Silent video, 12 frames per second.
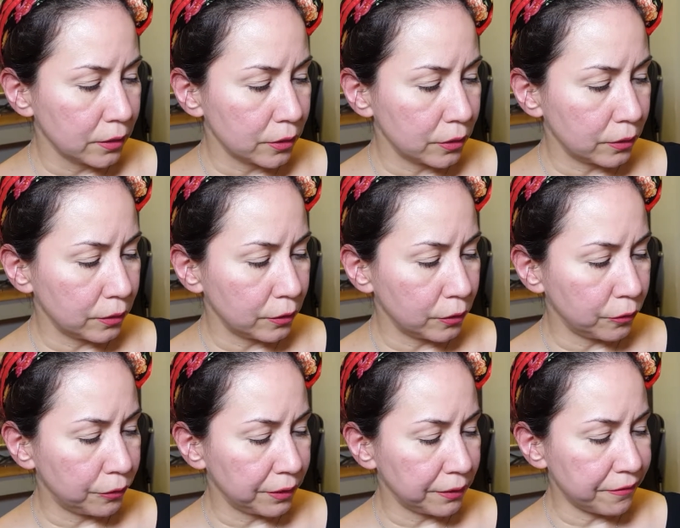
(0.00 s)
to
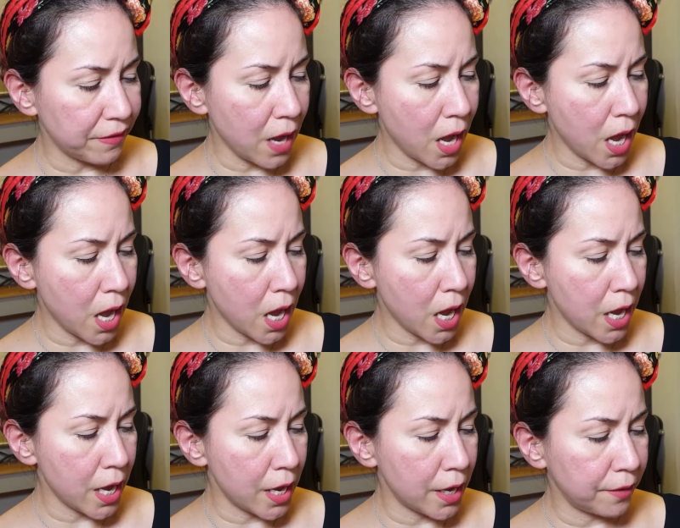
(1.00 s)

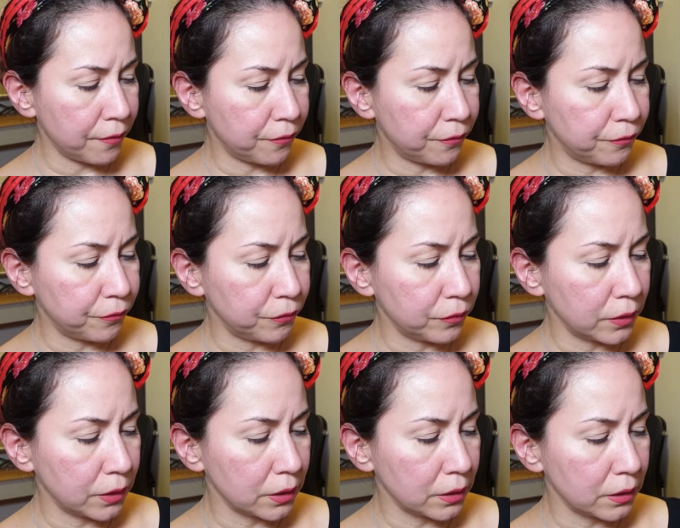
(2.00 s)
fifty-five,
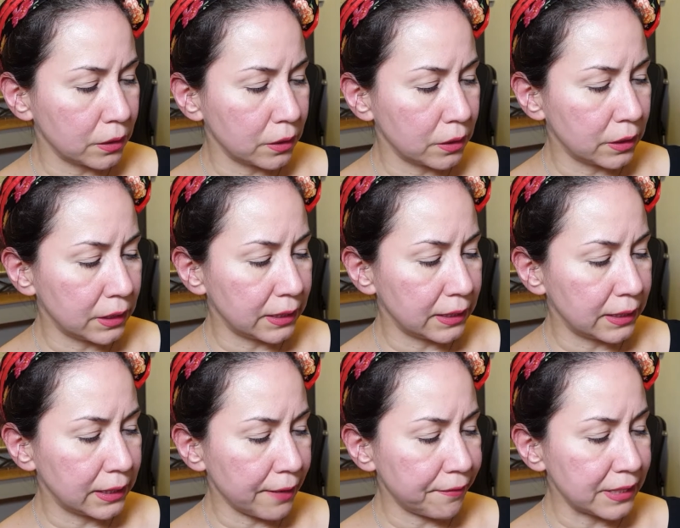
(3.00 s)

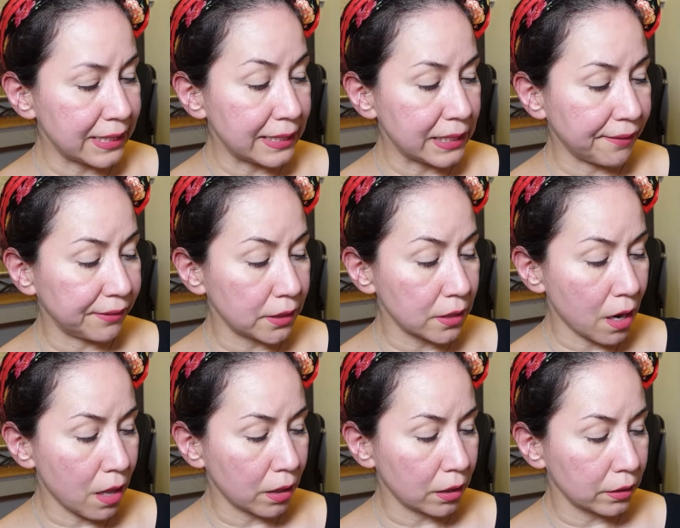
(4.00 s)
seventy-seven
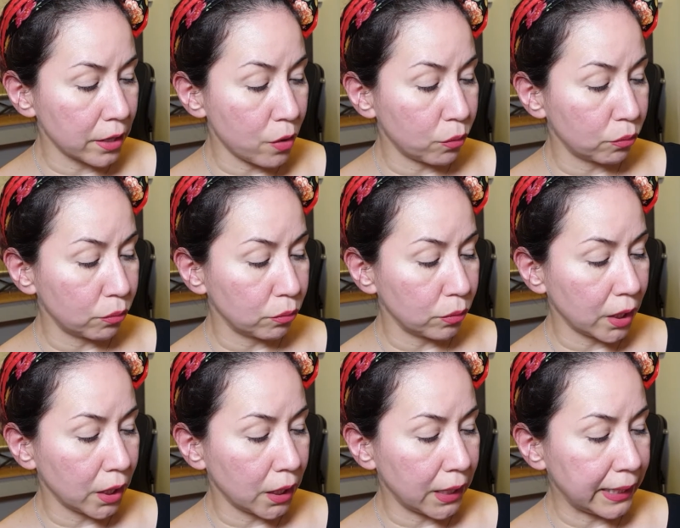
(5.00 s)
dollars, nope,
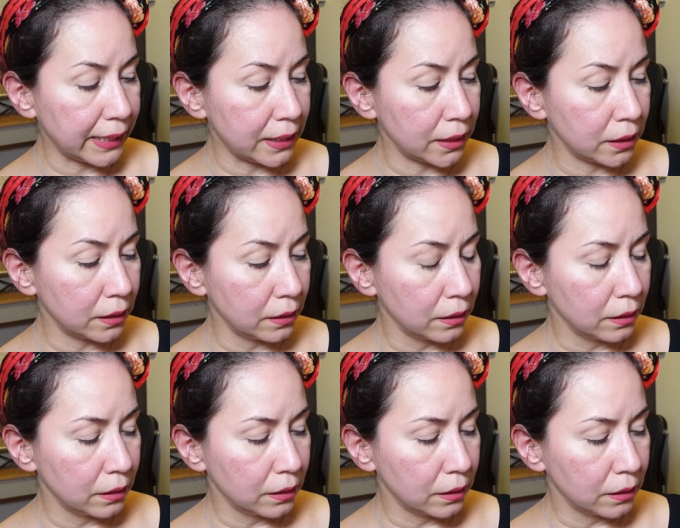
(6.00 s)
eighty,
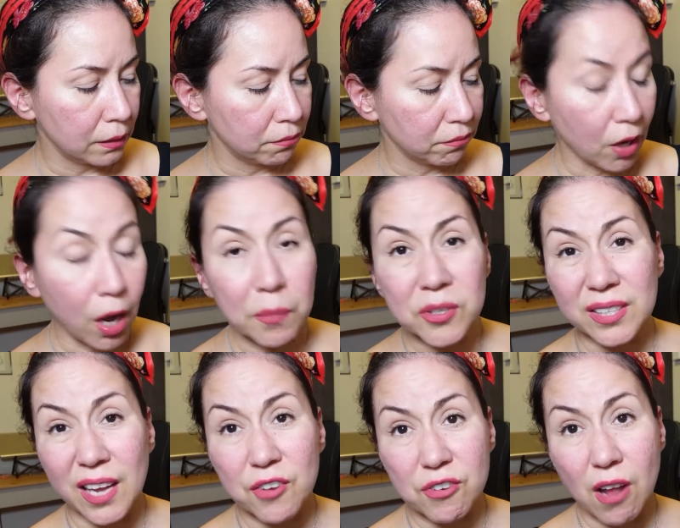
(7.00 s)
almost
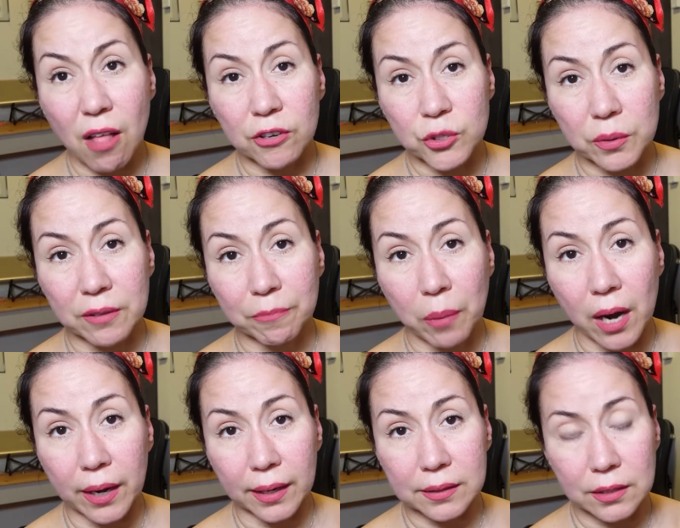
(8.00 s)
one hundred dollars worth of
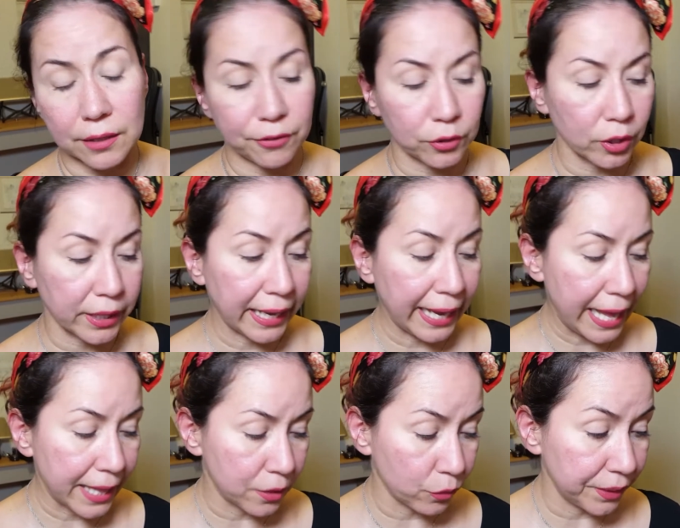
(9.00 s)
product if you're looking
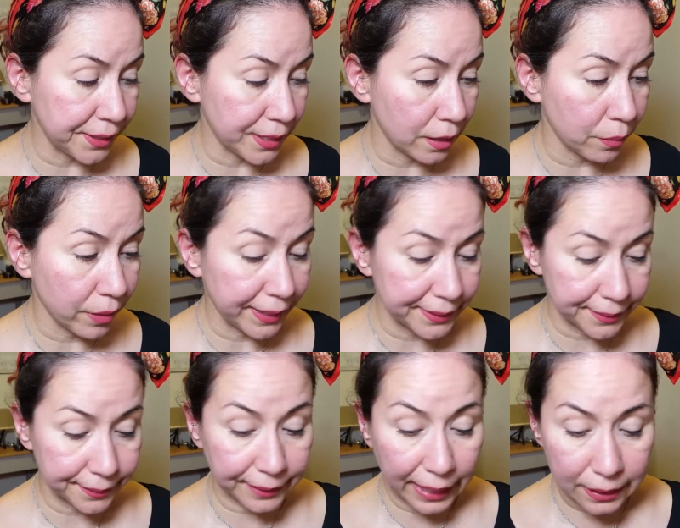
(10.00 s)
at the retail price.
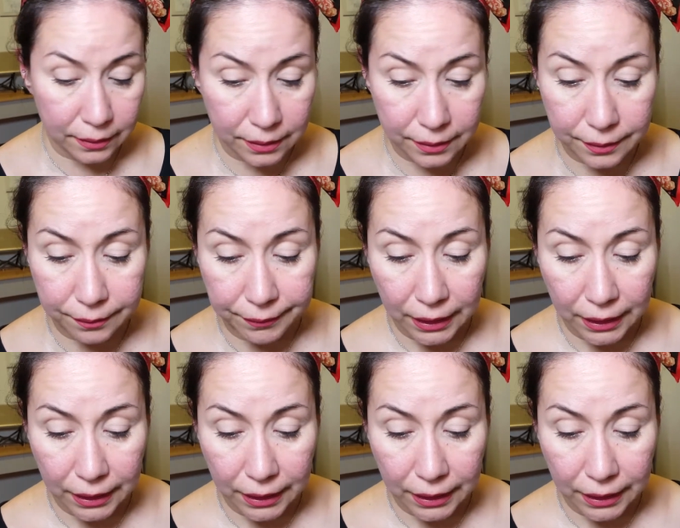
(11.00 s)
That's